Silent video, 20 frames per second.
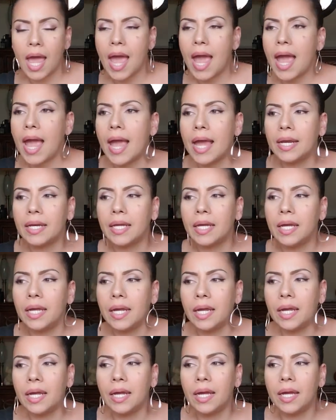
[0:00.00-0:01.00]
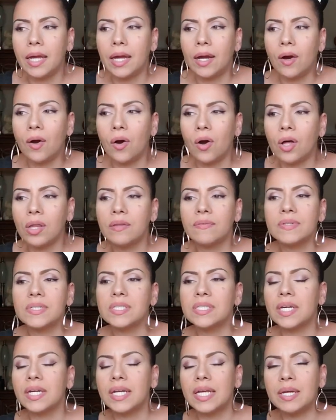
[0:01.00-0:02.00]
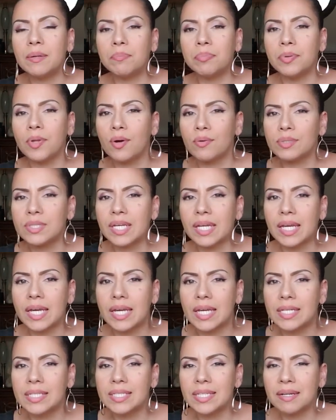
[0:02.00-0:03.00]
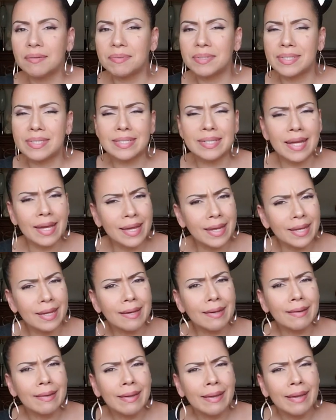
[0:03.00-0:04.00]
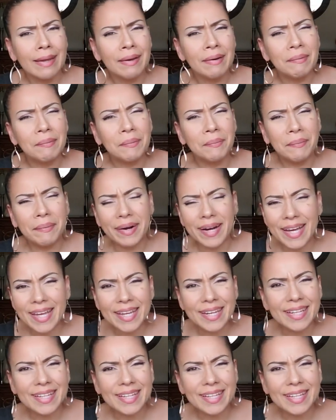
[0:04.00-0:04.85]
And all of a sudden he blows a kiss. And I'm just like, what?